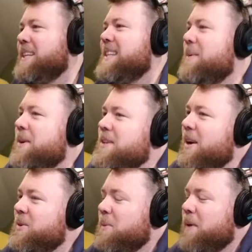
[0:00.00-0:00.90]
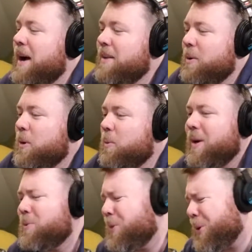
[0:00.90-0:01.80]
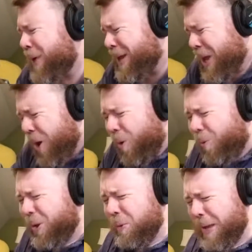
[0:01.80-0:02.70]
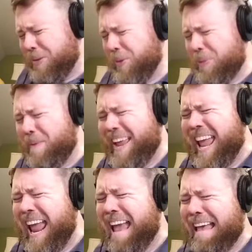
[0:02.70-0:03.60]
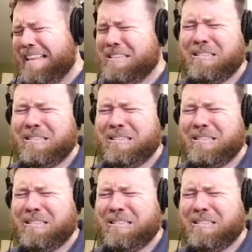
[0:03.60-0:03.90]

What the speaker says: when you're talking to a bride. They're like, what do I do with my hands?